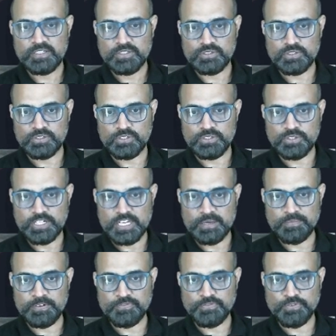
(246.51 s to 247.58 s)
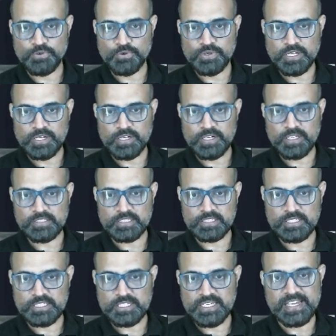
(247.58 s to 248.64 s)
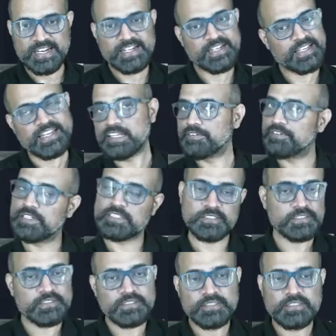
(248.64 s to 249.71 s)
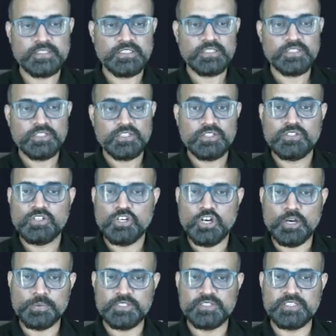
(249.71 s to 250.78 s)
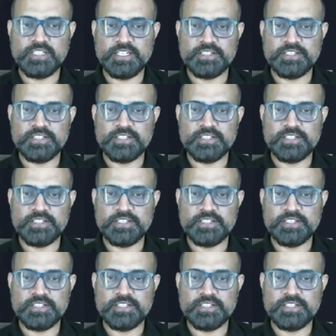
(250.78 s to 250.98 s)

So this should have been 468 anyways. Option C.